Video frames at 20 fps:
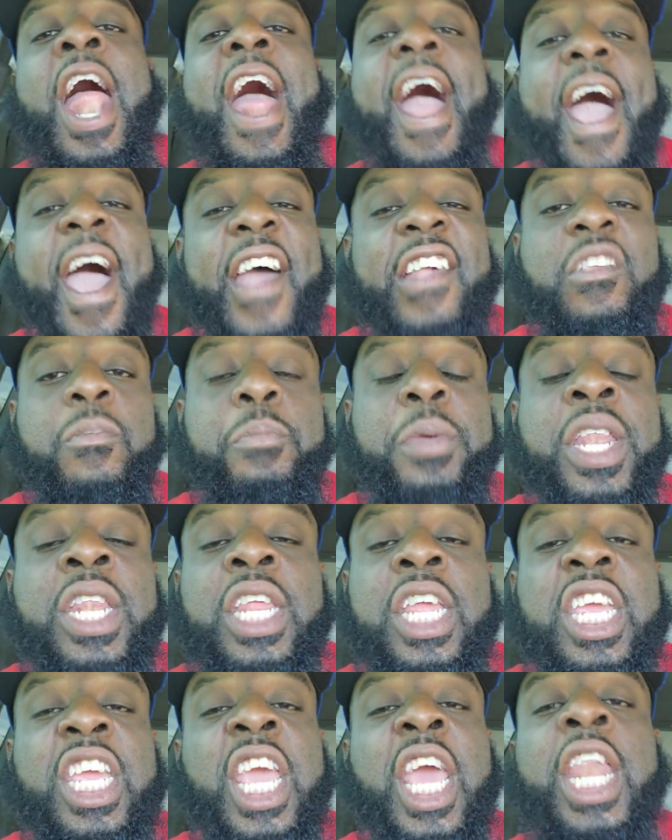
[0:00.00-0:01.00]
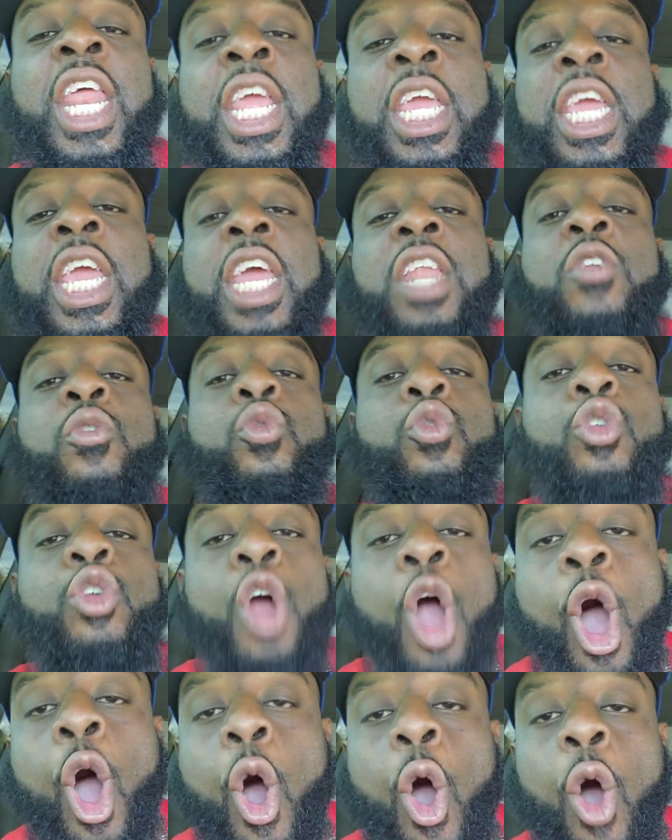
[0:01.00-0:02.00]
has been getting it
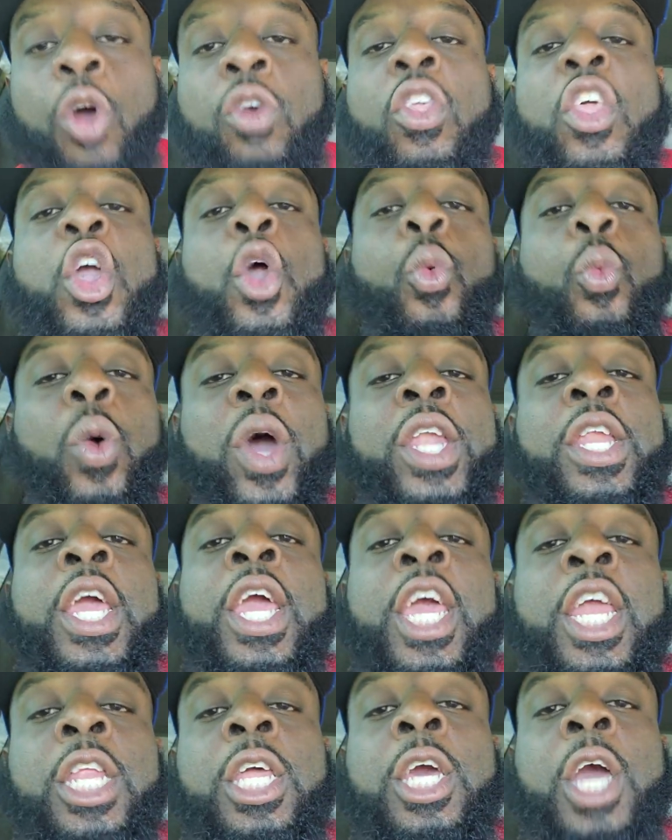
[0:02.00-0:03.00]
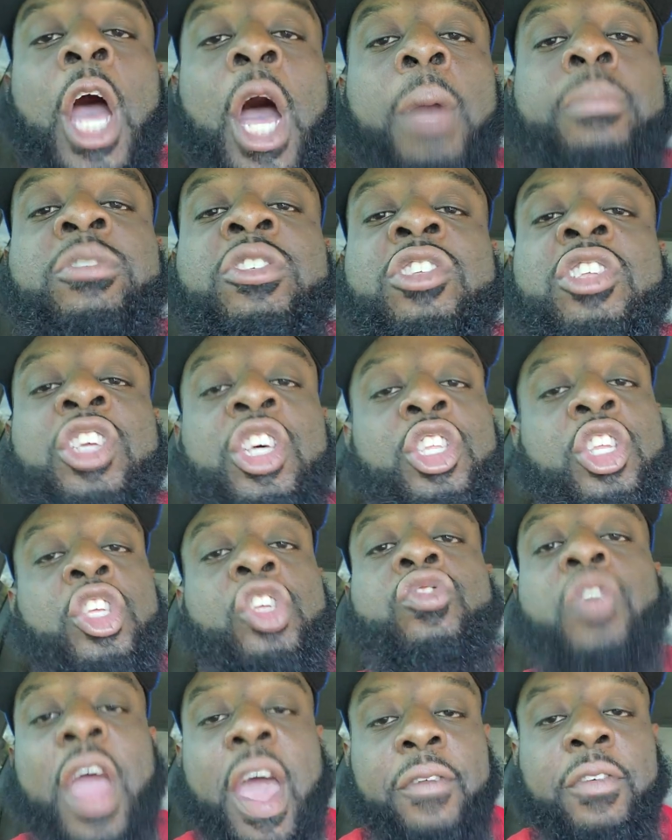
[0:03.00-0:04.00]
wrong when it comes to the
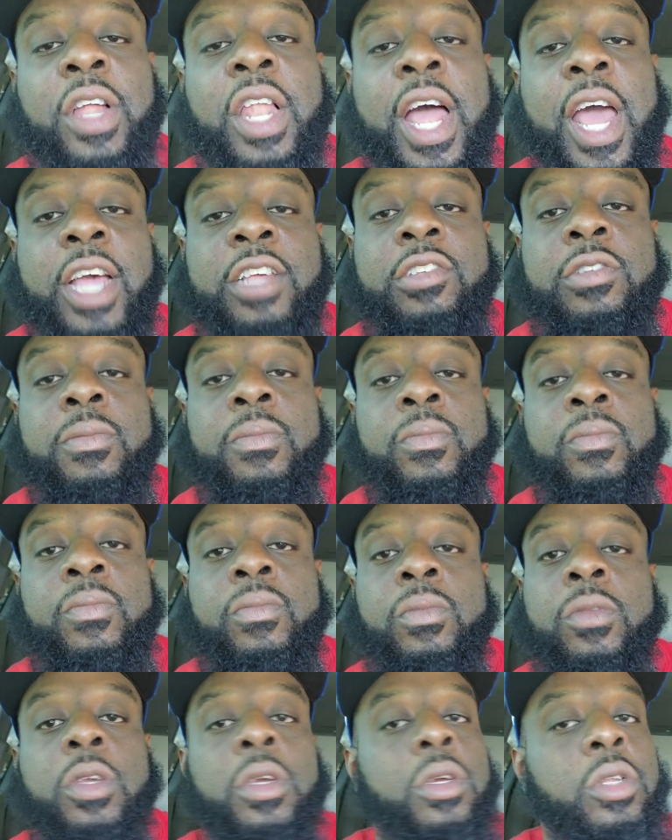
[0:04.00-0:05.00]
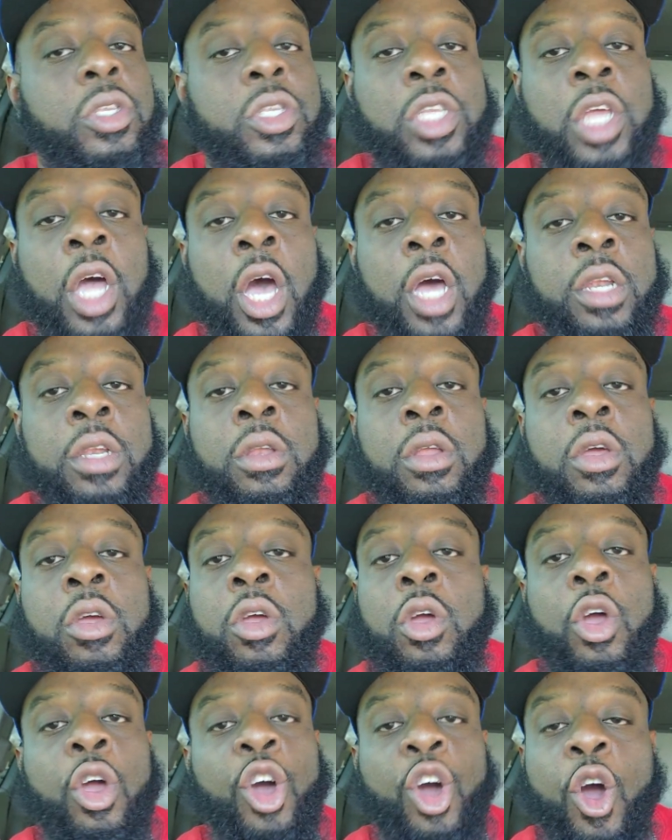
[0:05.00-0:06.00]
draft class. Done,
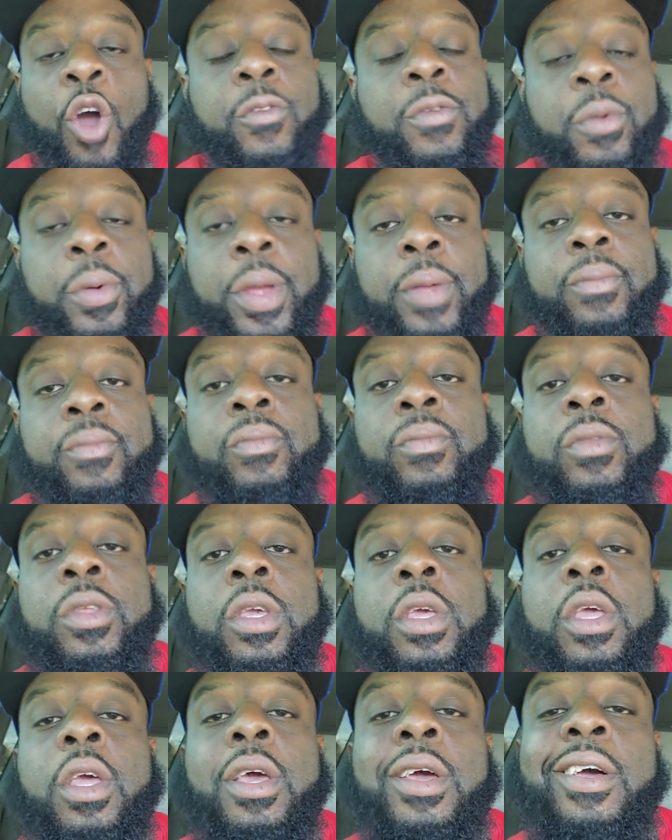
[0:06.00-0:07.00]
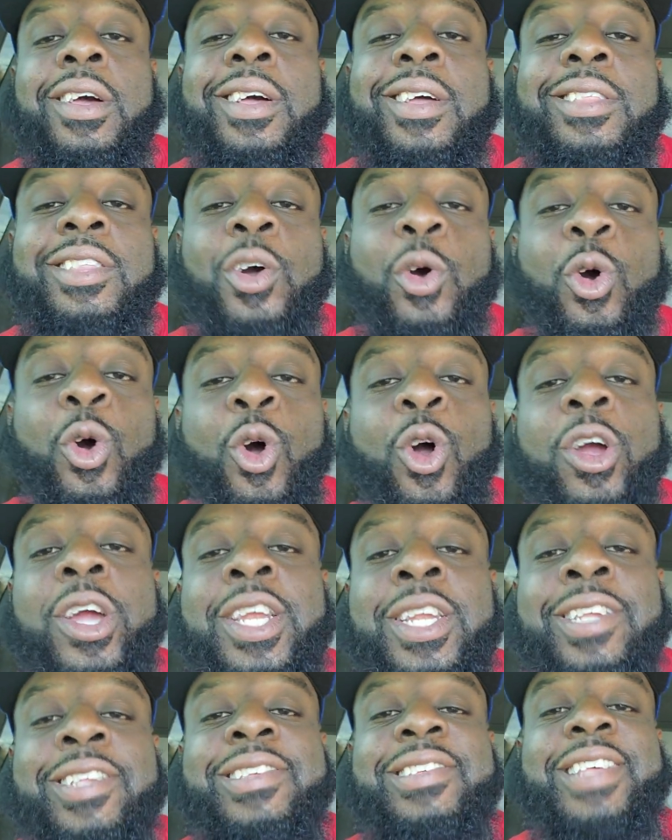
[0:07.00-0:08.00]
over with. The
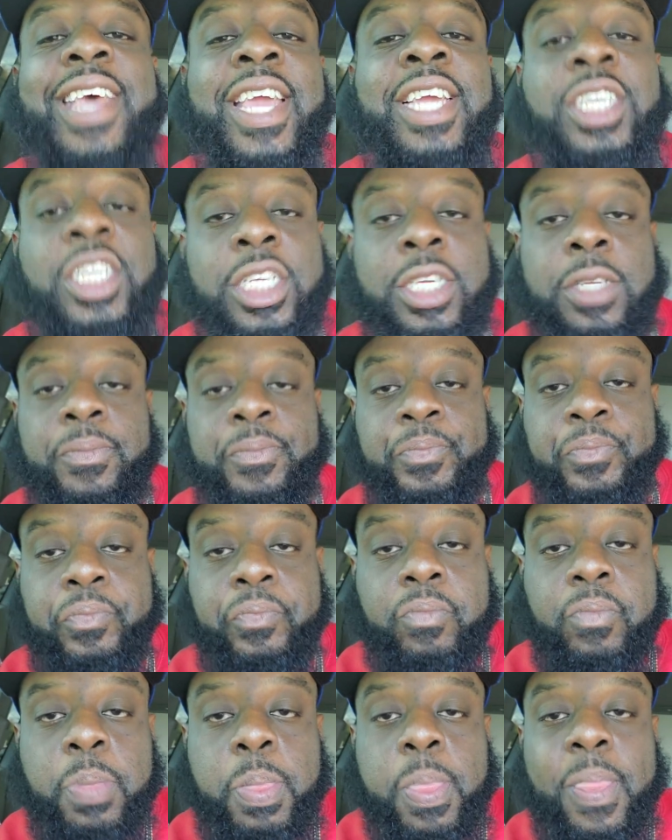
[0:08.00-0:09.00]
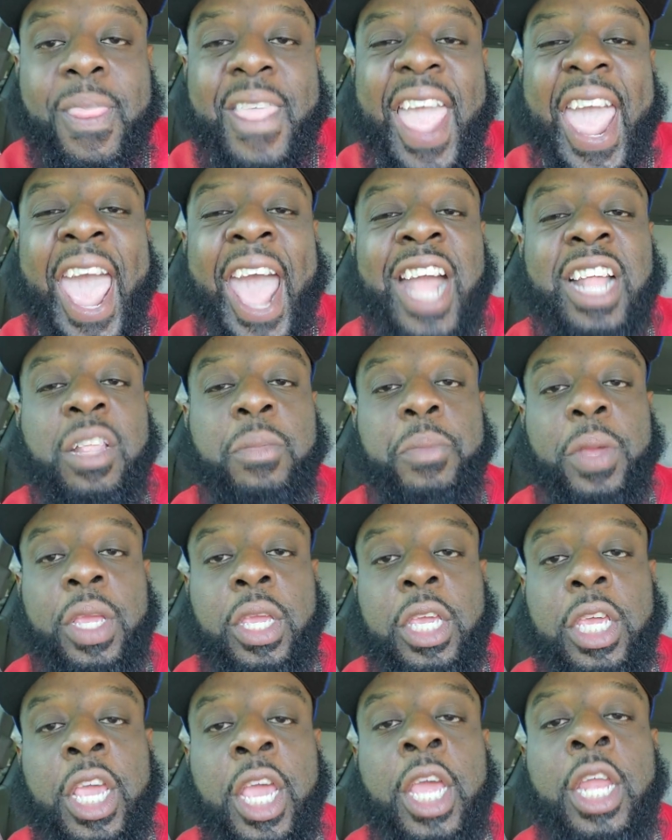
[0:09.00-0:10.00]
organization has
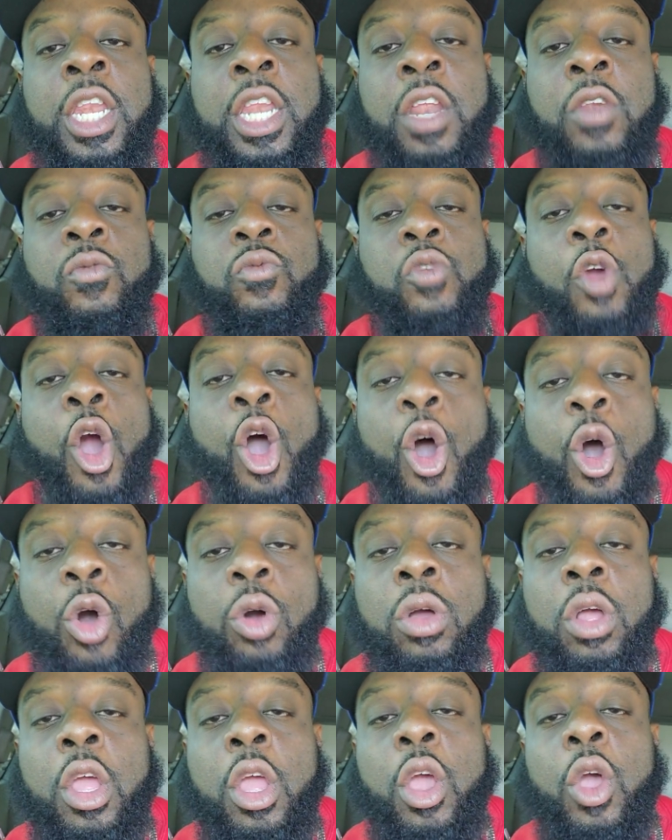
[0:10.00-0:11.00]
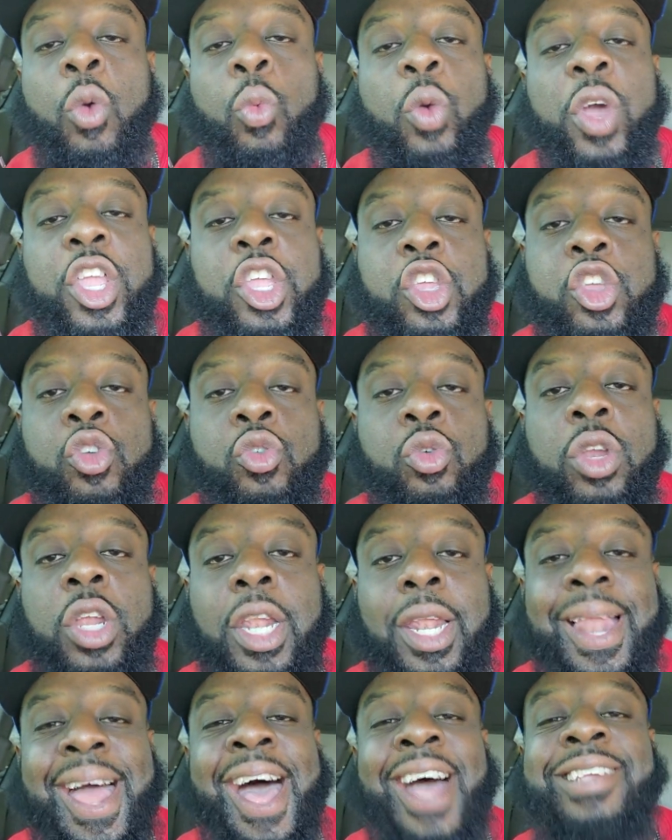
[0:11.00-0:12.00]
been getting it wrong with
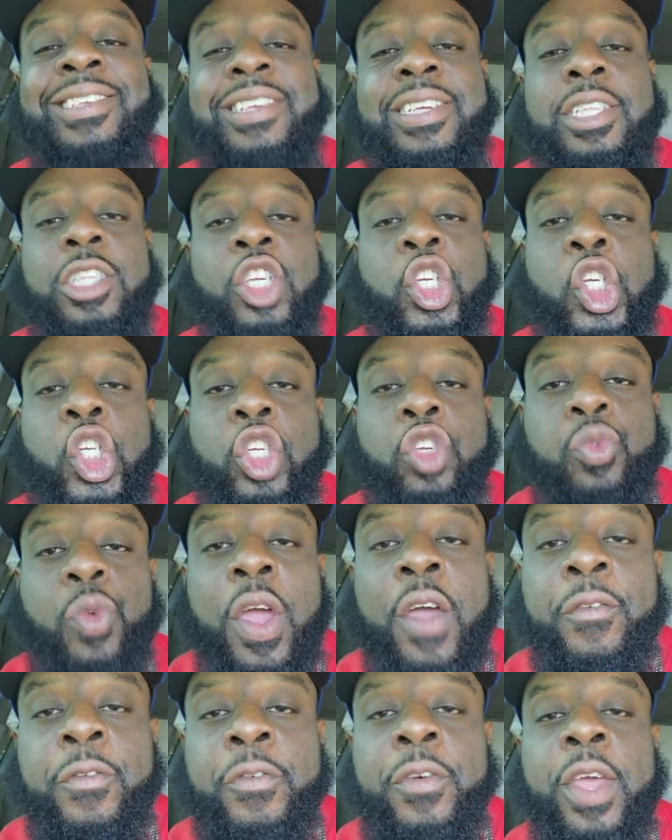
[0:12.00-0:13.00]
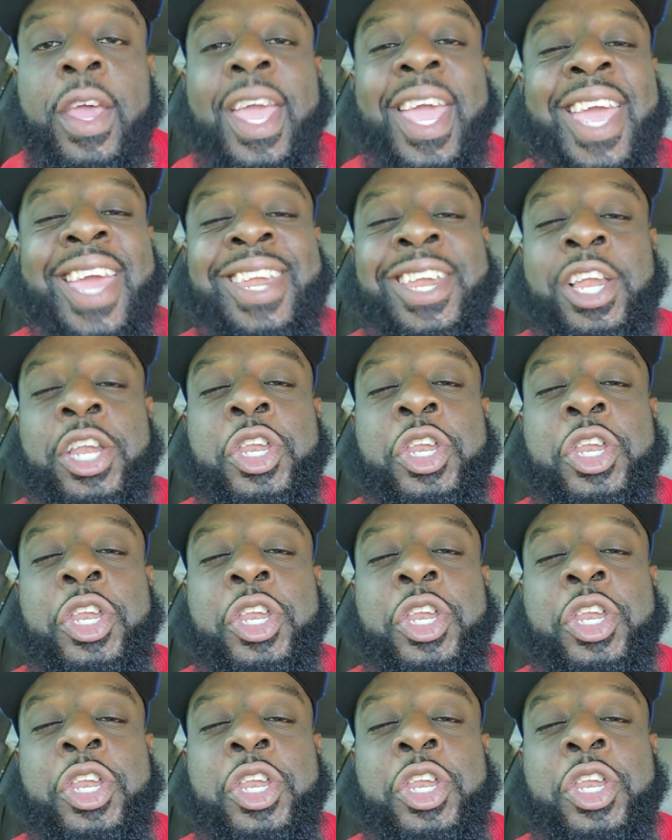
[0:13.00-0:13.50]
utilizing the strength and the